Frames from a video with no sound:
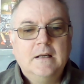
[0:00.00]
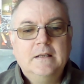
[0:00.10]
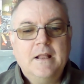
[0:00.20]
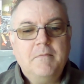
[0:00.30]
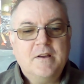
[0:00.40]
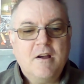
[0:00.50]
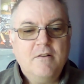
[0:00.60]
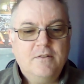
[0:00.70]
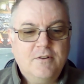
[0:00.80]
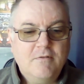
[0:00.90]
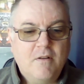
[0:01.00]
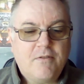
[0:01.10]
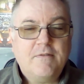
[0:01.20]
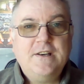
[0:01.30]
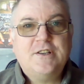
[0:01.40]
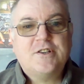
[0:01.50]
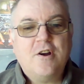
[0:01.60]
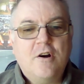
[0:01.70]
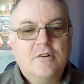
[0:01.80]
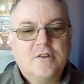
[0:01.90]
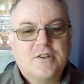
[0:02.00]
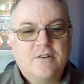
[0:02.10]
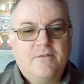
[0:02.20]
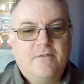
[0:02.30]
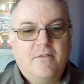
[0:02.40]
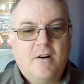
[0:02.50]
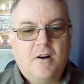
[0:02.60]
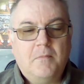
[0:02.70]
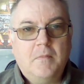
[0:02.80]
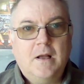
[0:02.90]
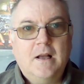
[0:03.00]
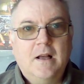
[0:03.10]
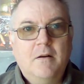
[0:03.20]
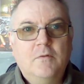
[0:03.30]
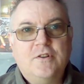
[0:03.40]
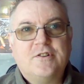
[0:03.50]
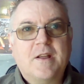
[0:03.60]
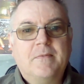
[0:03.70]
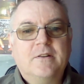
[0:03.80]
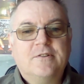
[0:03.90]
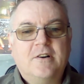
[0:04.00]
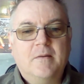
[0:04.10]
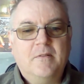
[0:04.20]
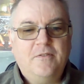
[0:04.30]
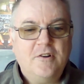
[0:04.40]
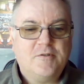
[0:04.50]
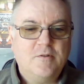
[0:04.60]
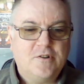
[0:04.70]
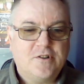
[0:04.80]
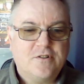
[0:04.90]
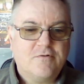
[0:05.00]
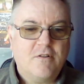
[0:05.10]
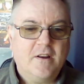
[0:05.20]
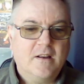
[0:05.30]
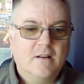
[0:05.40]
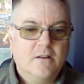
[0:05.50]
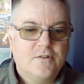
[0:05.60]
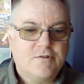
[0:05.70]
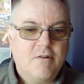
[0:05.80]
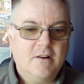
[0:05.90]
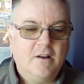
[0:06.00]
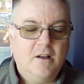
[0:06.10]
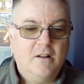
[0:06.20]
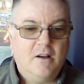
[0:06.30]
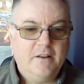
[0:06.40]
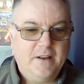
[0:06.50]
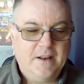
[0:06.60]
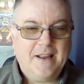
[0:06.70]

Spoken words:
Then we go and do three songs from One Step at a Time. The first one's Strike Like Lightning.